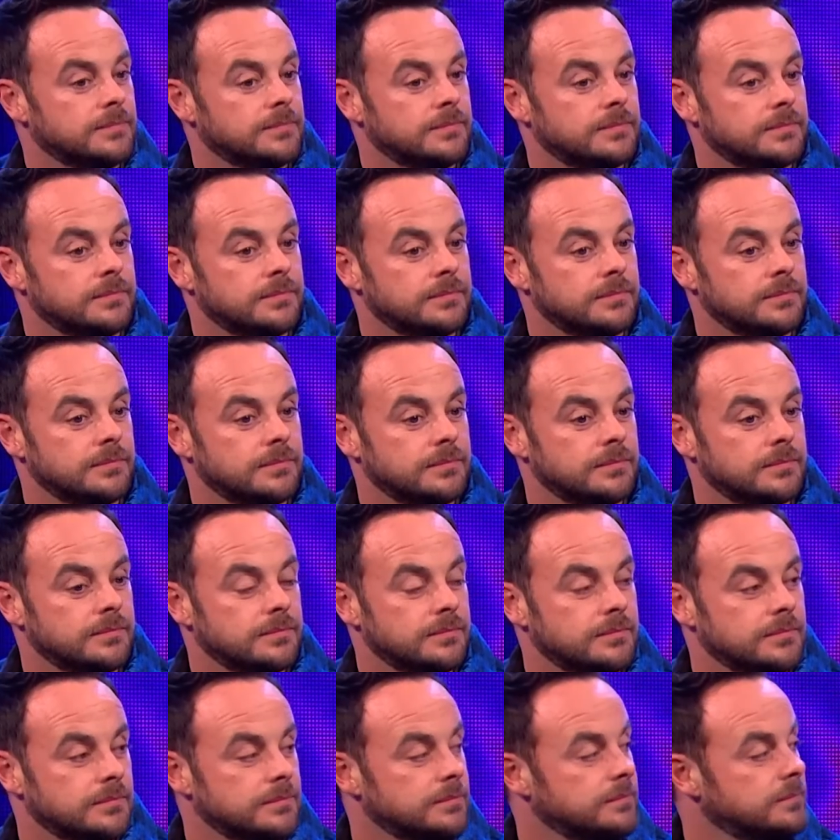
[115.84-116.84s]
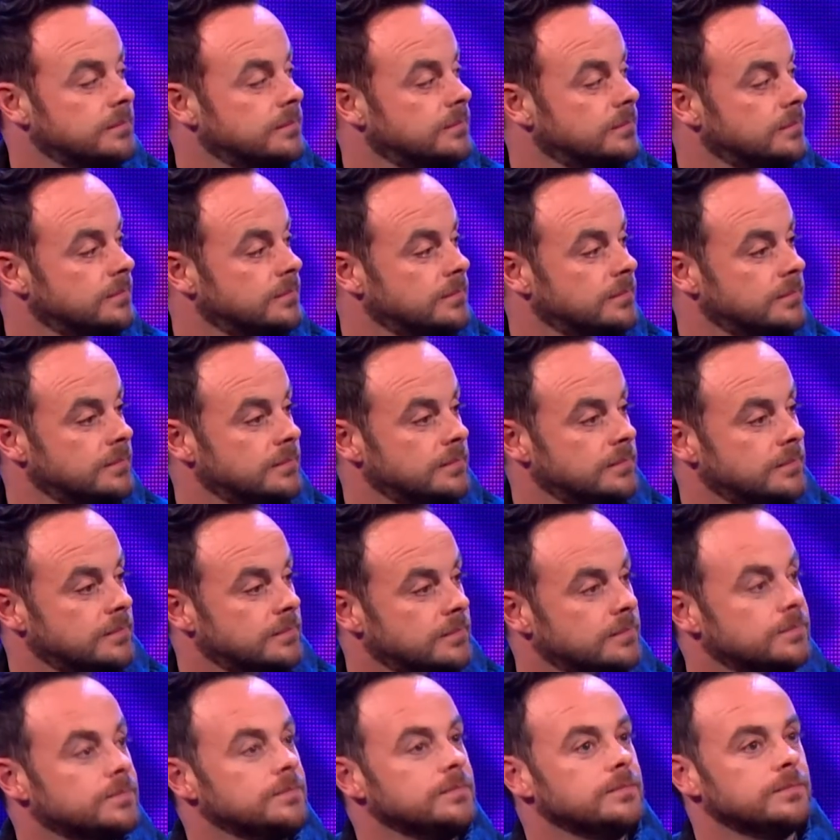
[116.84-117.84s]

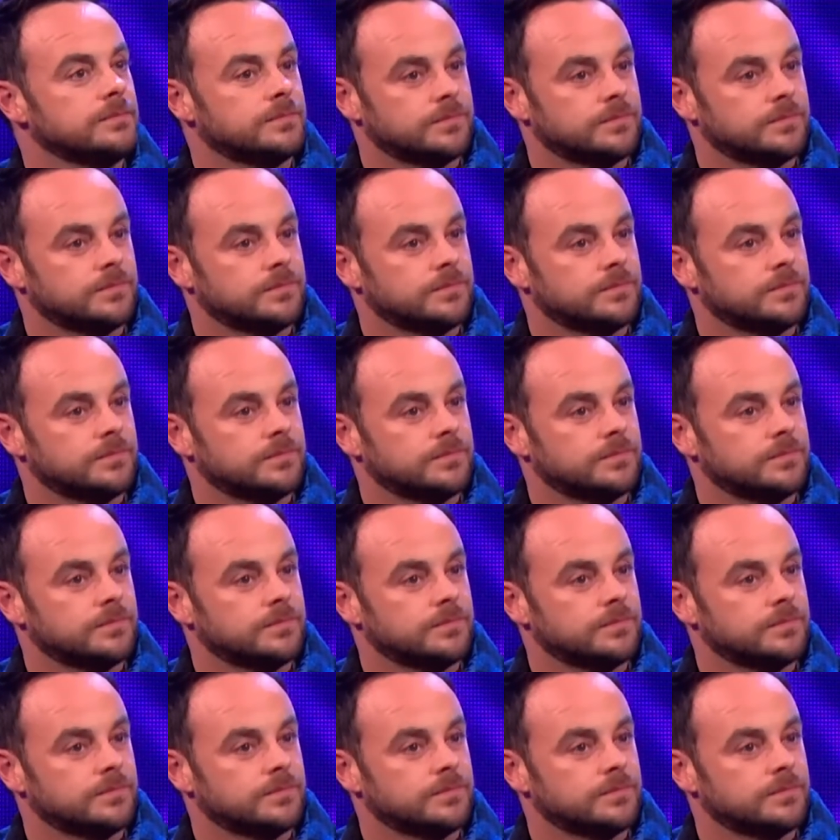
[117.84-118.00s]
(silent)